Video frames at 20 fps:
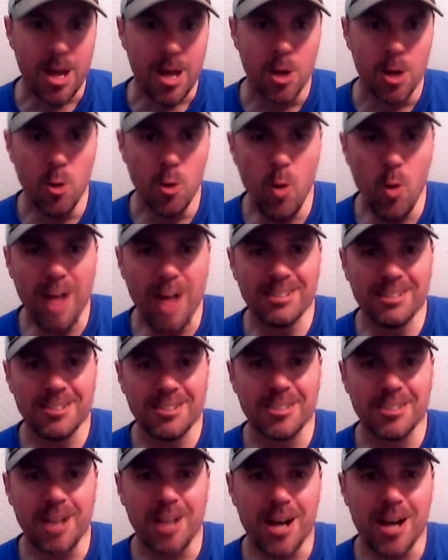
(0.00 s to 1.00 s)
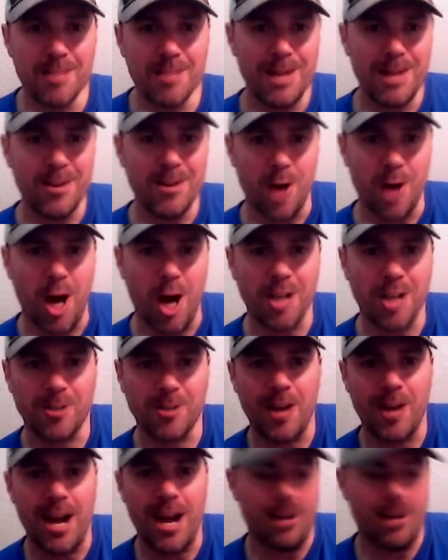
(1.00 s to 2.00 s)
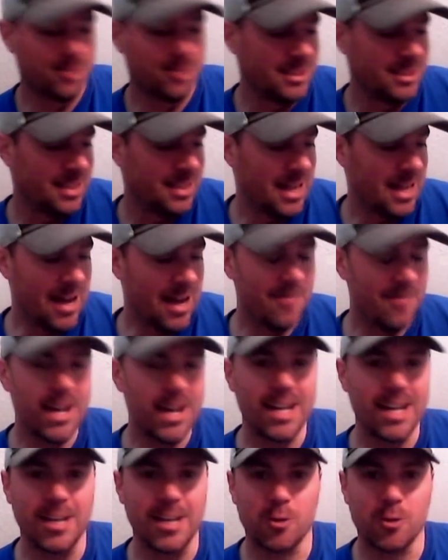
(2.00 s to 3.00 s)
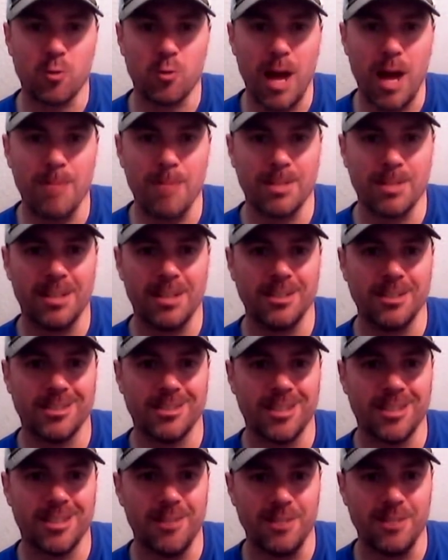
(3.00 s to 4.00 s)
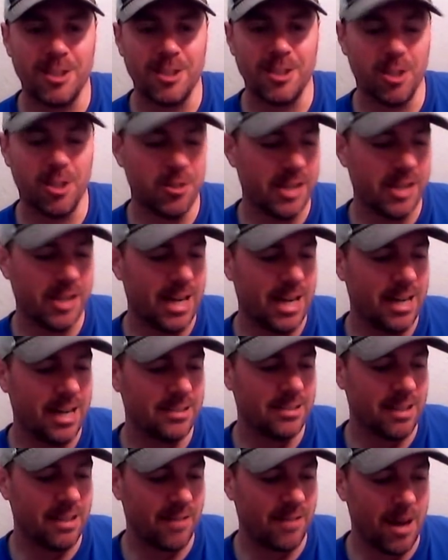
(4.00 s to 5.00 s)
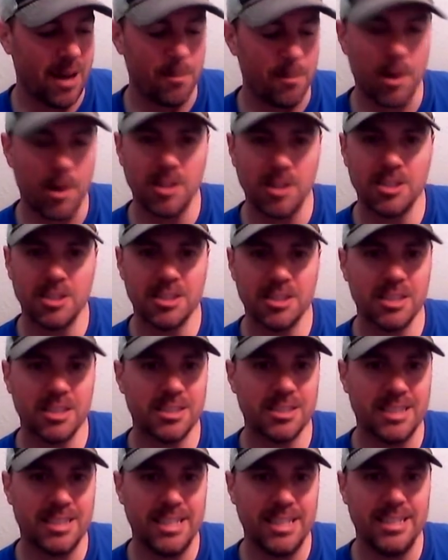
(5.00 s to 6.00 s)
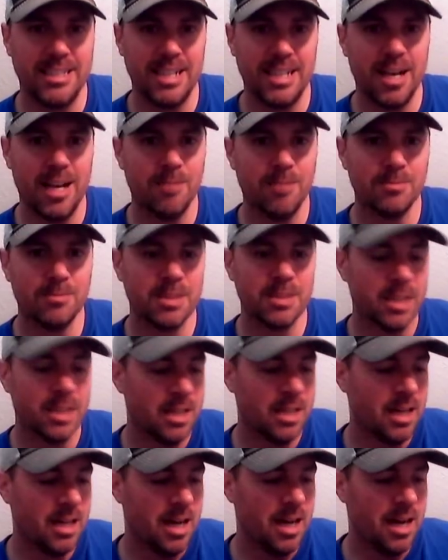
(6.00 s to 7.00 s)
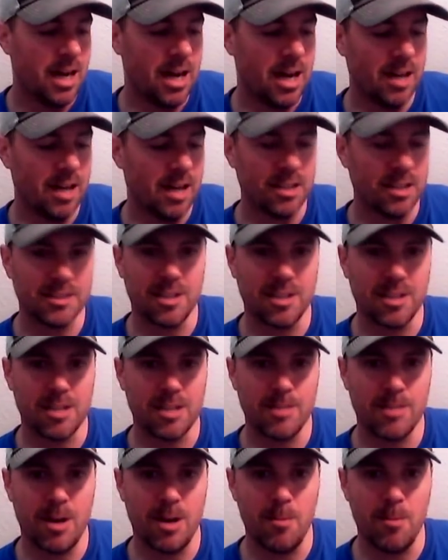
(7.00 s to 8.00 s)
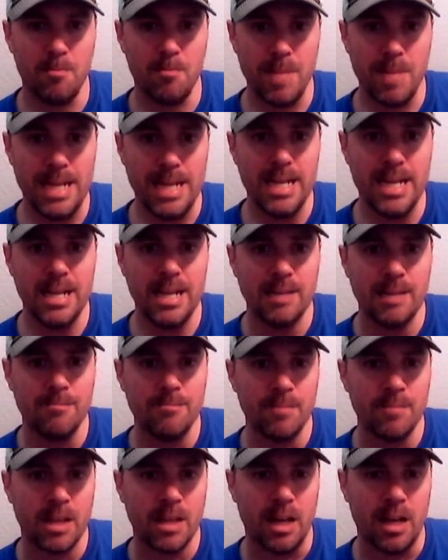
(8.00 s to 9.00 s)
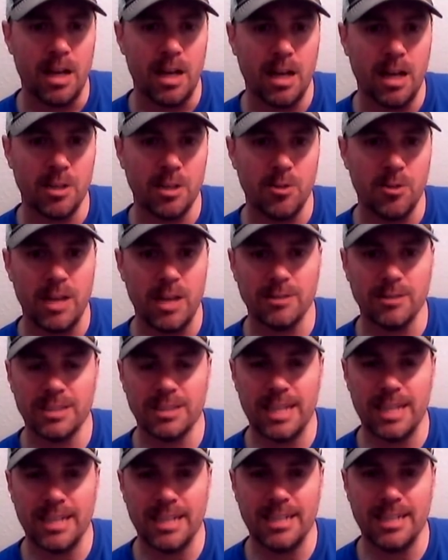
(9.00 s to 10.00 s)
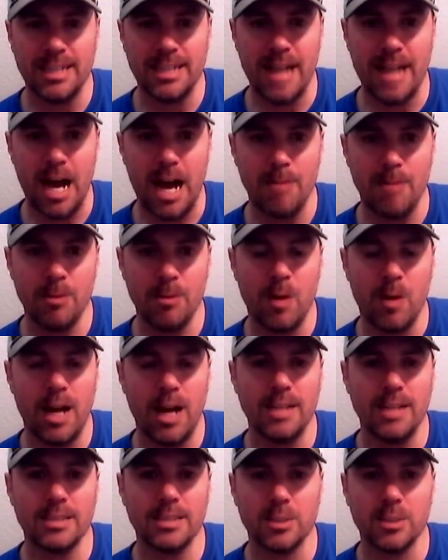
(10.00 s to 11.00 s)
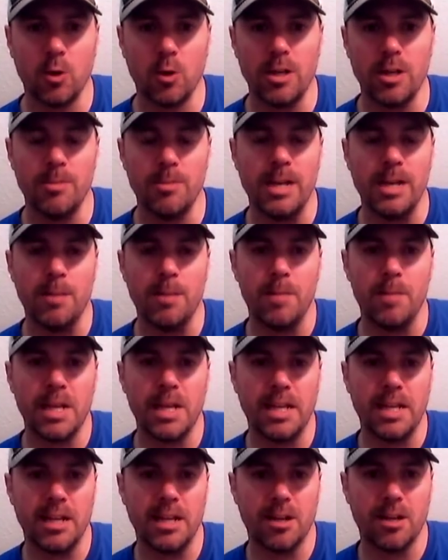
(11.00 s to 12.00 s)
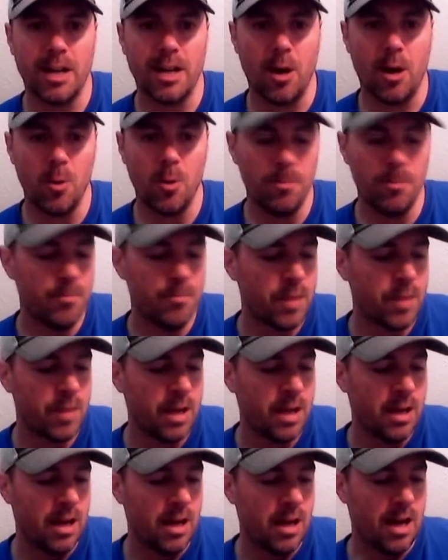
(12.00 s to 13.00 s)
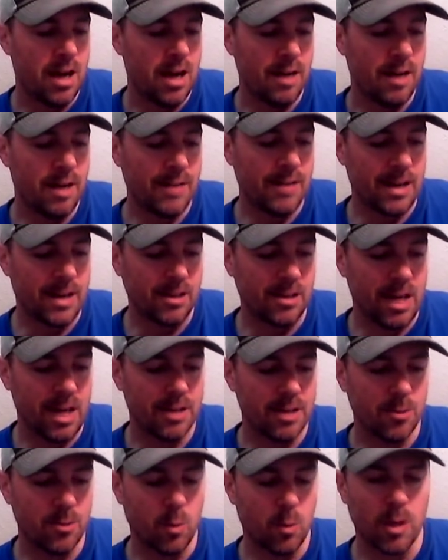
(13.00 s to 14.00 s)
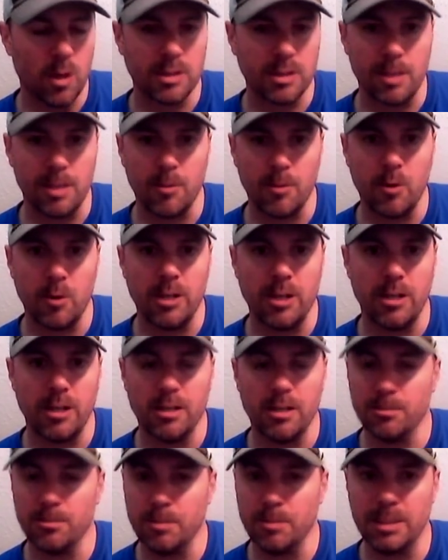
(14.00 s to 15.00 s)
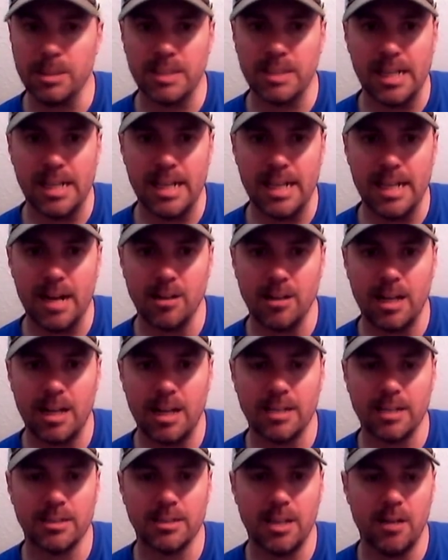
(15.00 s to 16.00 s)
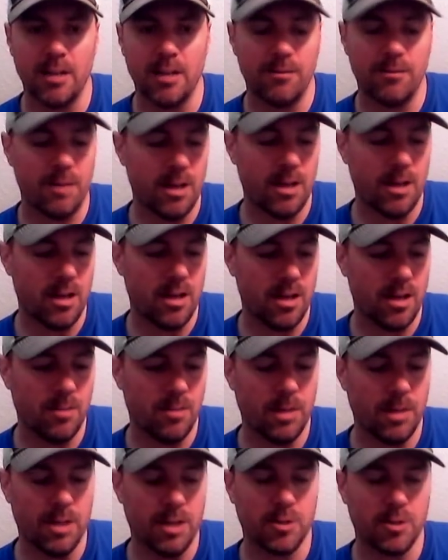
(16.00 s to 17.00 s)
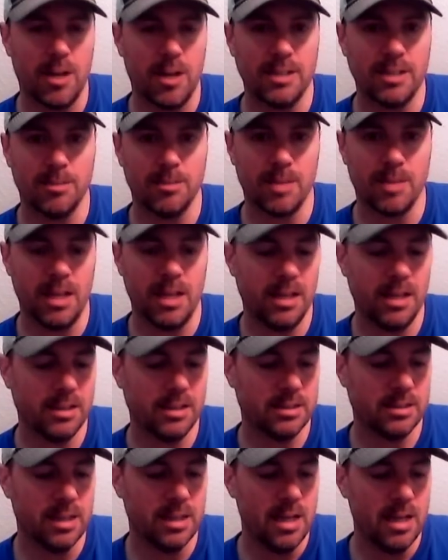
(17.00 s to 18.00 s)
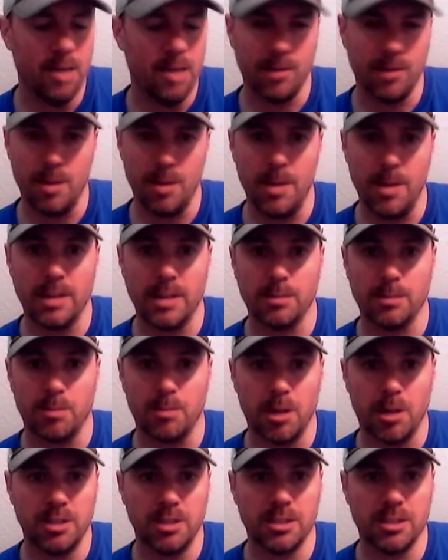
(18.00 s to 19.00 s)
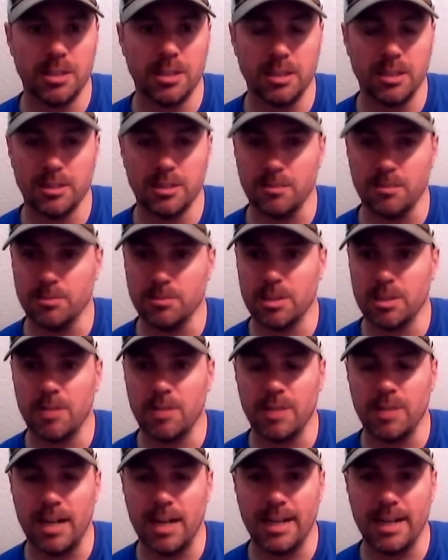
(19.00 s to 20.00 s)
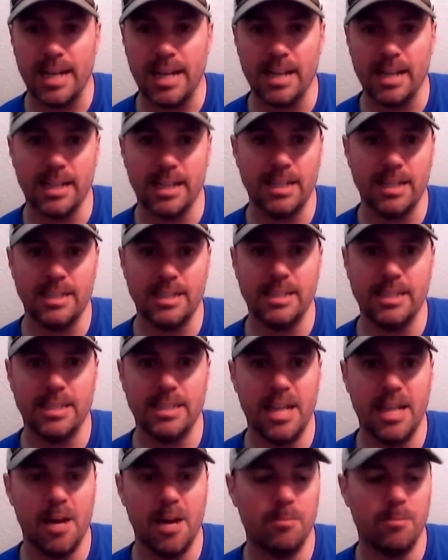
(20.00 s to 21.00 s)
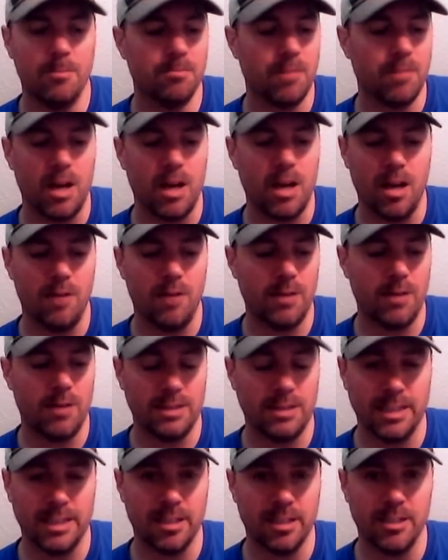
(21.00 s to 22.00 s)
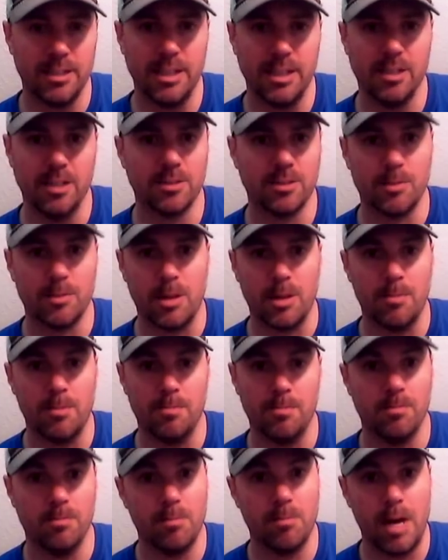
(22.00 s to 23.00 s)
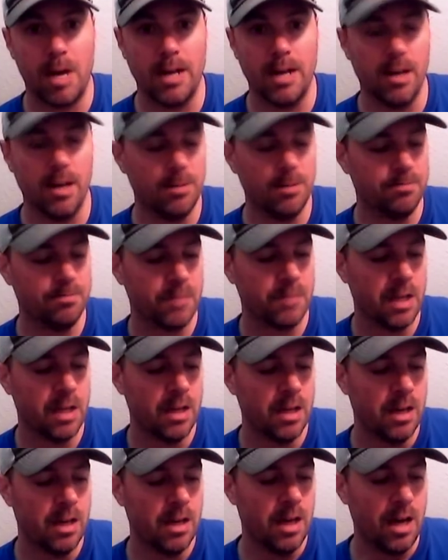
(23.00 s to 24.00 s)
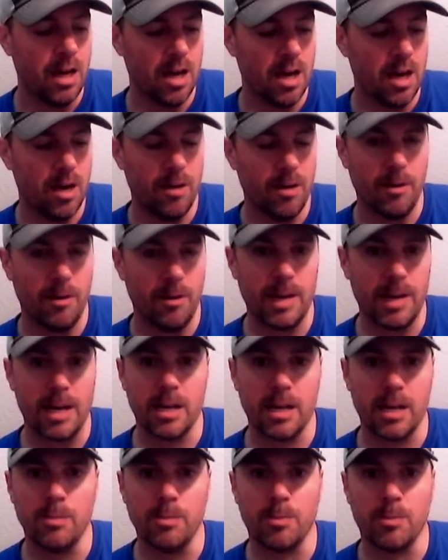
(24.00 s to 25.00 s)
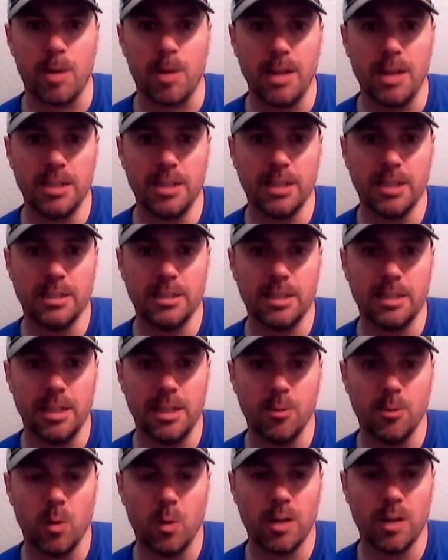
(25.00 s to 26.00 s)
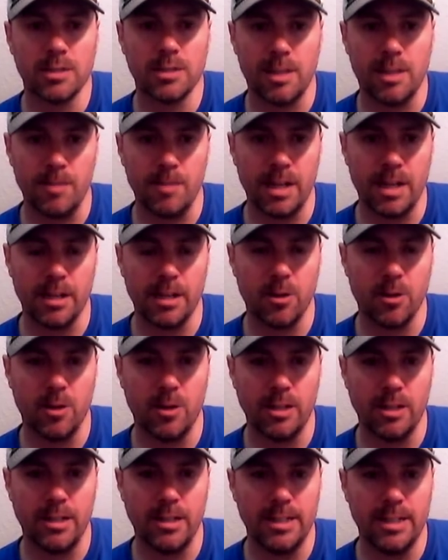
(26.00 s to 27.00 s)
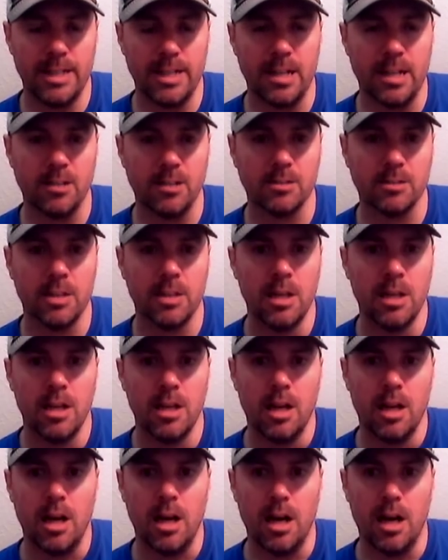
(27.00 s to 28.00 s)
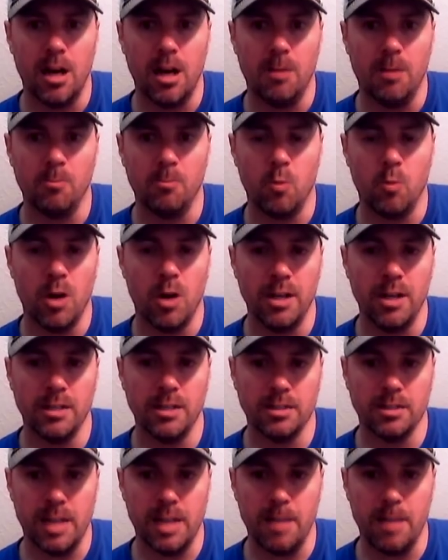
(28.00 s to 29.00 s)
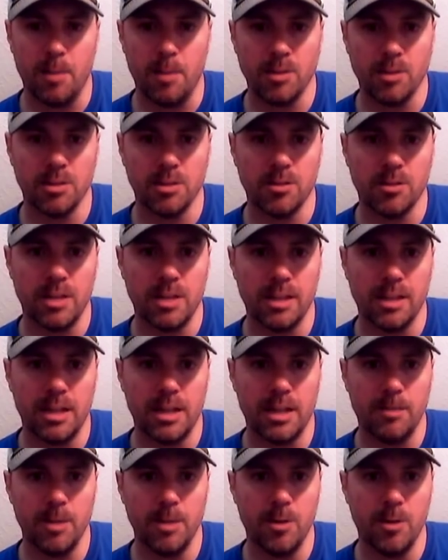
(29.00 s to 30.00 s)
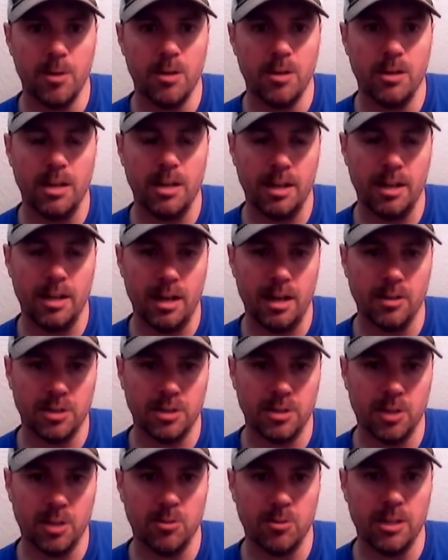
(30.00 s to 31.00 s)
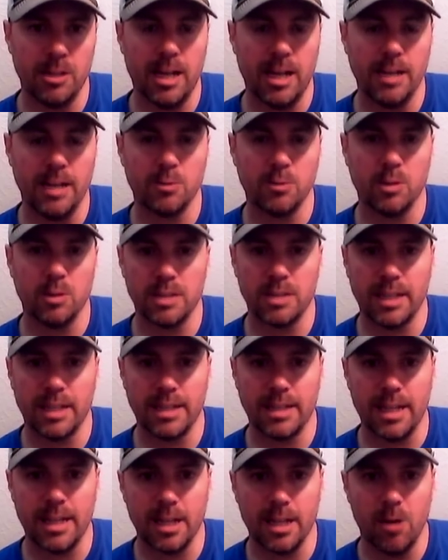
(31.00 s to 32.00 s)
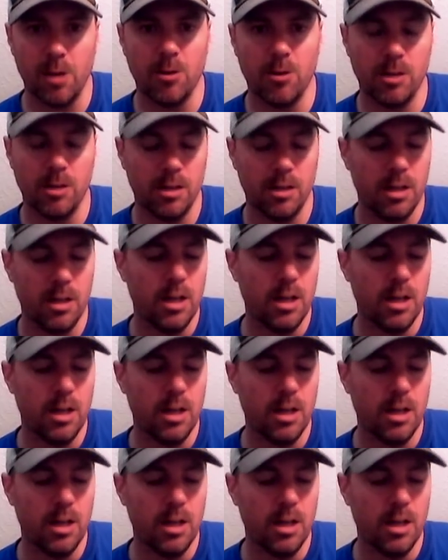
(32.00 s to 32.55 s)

Who wants to talk about autographs? I've got a crap ton of stuff to show you guys. I've got purchases, TTMs. Let's talk about me. 2019 hobby-wise is going to be a big year, I hope. I've got a lot in the works. I'm going to be sending out a lot of stuff. I'm going to try some things. I'm going to make some purchases, some stuff that I can't get TTM. If I see good deals, I'm going to buy it up. I got a couple projects in the works that I'm not going to go into details. One is a personal thing that I'm doing, and I'll share with you guys once I get that going.